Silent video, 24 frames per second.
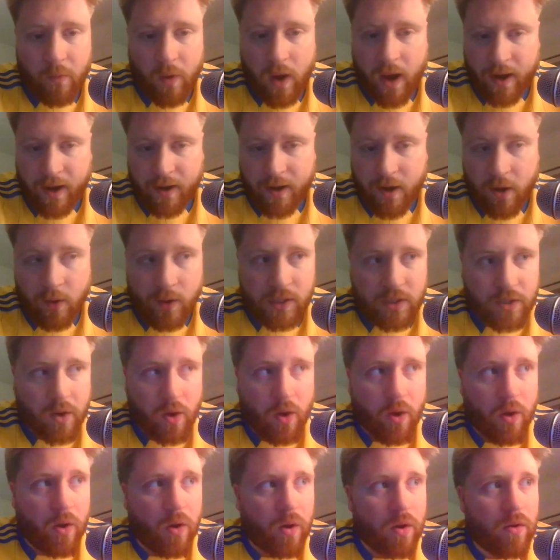And I know it's
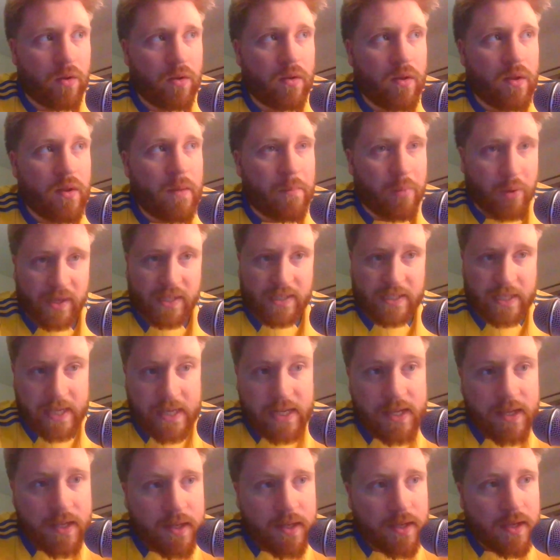not
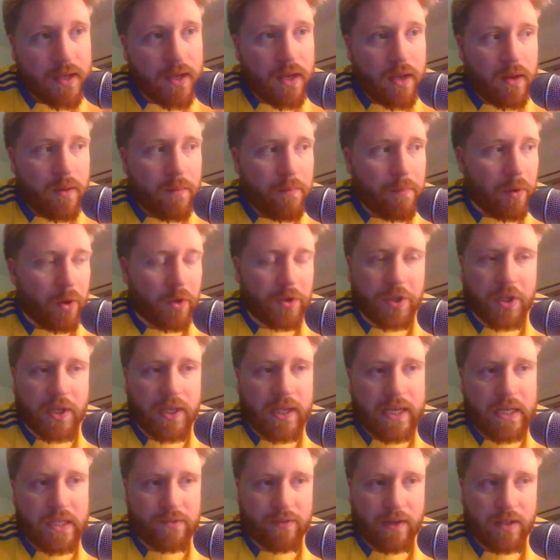pretty, but do
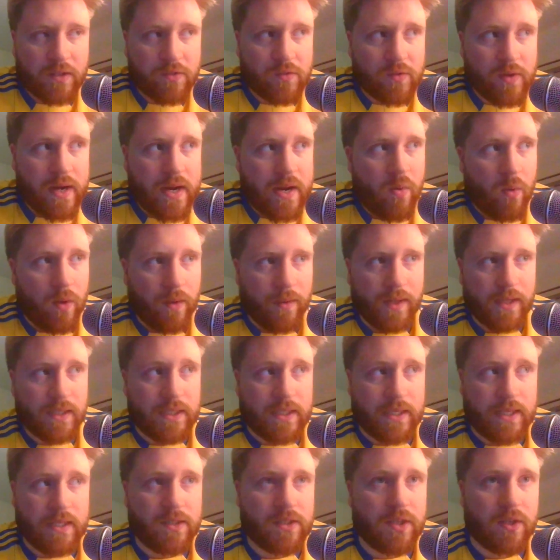Leeds fans really want this
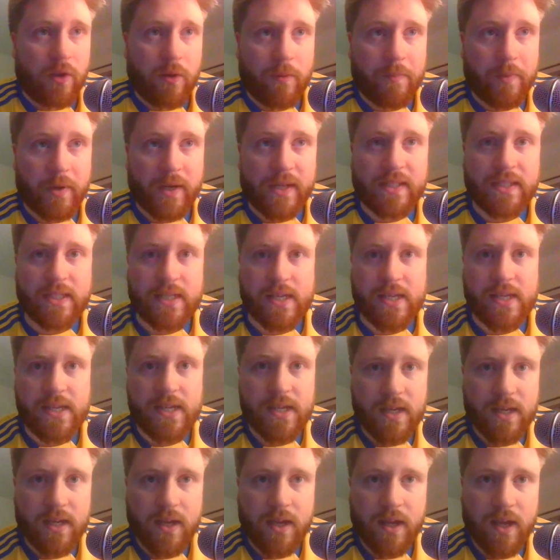season to look pretty
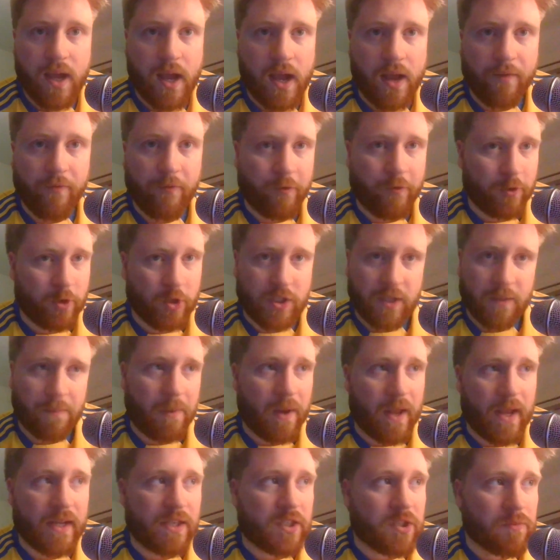and for us to
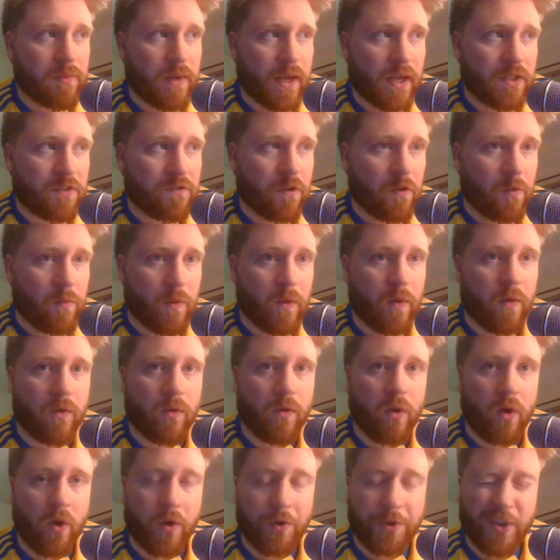play some nice
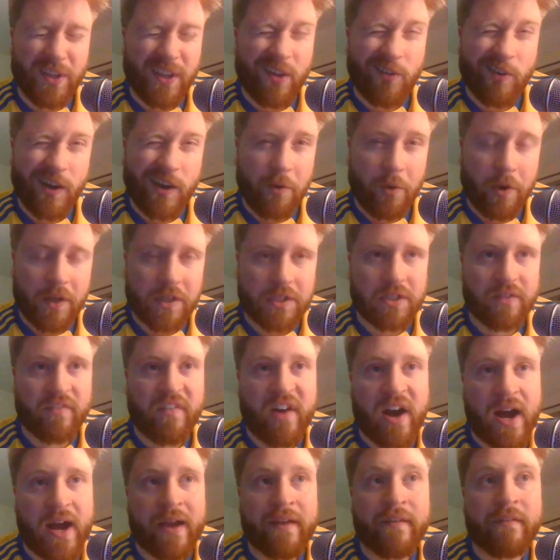football, or do they really want to
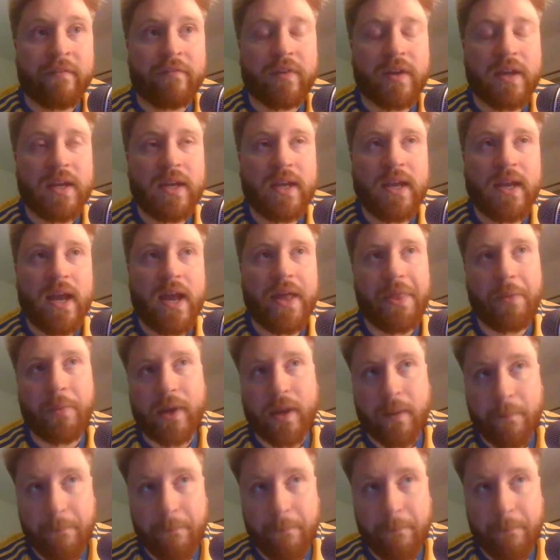survive and then we can